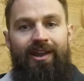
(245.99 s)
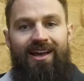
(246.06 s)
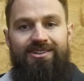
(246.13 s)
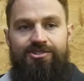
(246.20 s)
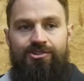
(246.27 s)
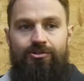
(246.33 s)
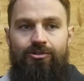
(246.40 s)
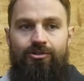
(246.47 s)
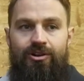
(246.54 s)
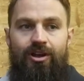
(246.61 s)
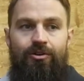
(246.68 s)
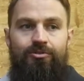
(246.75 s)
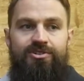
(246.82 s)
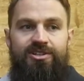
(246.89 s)
as your
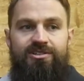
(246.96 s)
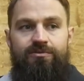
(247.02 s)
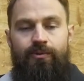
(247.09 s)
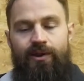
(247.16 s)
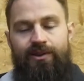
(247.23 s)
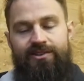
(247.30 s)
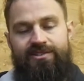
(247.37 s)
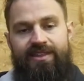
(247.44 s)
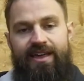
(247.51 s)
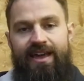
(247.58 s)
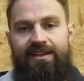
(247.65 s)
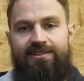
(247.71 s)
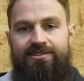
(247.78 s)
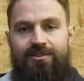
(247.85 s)
coach is the one that's
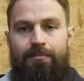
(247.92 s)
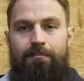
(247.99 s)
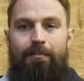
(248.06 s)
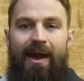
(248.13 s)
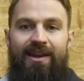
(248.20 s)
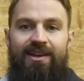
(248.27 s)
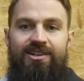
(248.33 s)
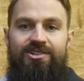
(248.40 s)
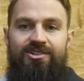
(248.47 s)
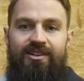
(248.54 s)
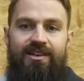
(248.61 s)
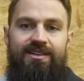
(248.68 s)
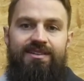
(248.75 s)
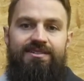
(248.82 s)
there to manage
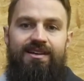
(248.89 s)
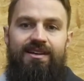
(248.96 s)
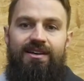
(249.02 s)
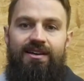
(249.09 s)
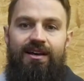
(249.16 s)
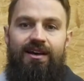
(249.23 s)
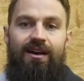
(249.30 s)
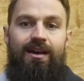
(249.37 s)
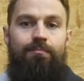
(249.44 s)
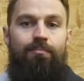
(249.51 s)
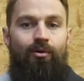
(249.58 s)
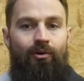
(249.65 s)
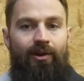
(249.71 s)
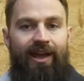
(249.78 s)
these
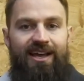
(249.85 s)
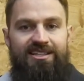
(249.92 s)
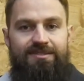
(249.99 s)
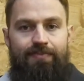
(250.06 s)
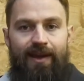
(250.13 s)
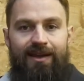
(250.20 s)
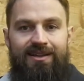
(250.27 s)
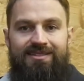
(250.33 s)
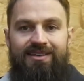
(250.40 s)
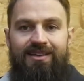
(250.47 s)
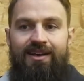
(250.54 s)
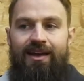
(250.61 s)
important aspects,